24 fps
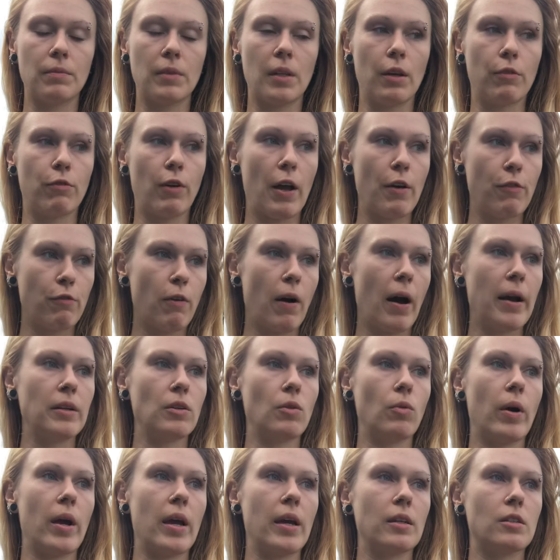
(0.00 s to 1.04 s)
if I find
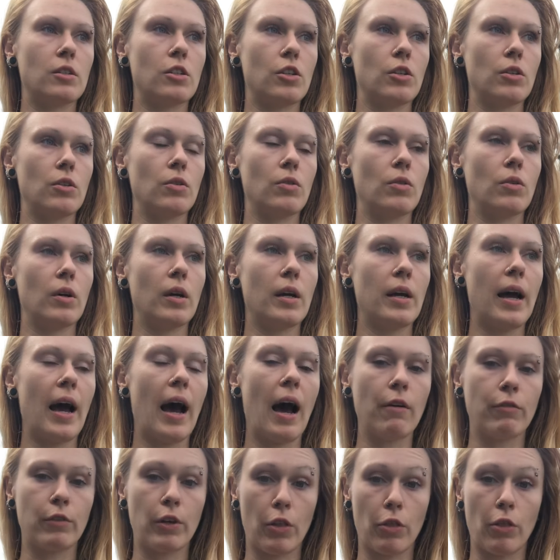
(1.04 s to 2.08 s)
a way to
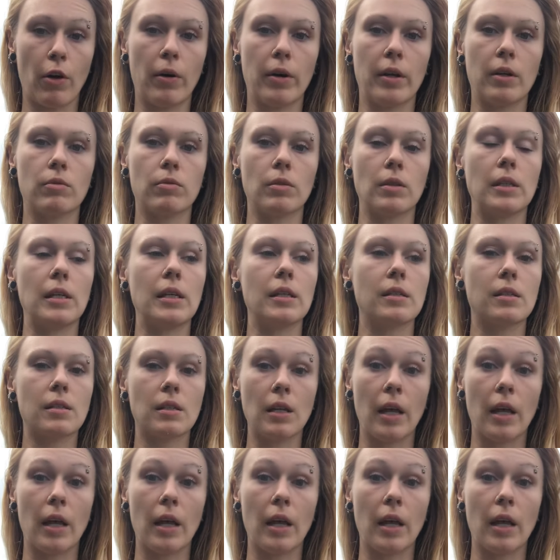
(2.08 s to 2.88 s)
have cathartic release,